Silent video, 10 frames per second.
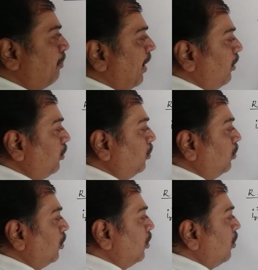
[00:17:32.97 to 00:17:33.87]
by 2.
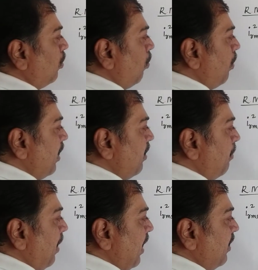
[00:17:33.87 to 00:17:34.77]
1
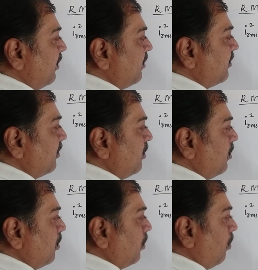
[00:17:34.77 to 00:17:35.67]
minus
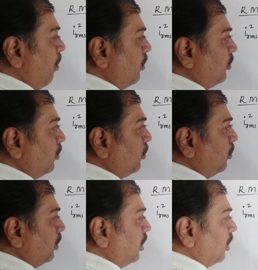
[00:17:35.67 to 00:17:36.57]
cos 2
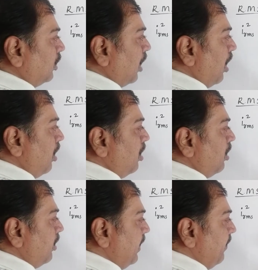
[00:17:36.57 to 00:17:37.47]
theta
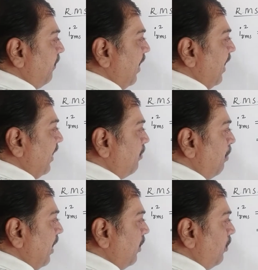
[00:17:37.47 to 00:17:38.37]
divided
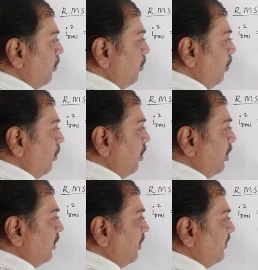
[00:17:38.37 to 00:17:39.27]
by 2.
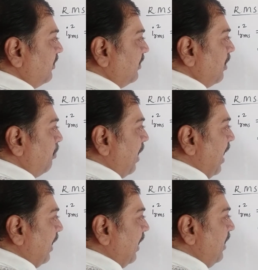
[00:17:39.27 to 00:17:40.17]
This is in the
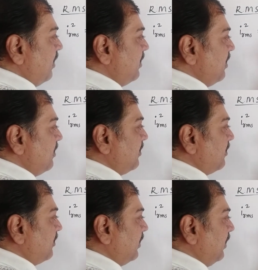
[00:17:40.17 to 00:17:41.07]
bracket, this is
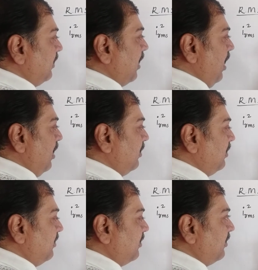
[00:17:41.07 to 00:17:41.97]
theta,
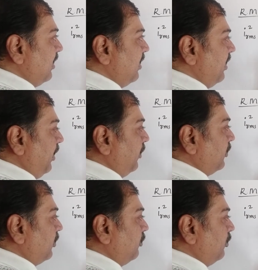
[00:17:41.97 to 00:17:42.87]
this is
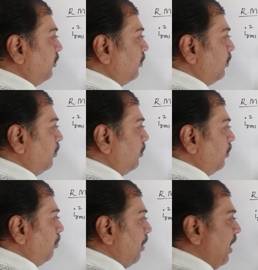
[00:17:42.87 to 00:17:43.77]
integration 0 to
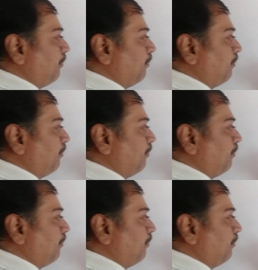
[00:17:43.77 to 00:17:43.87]
2 pi.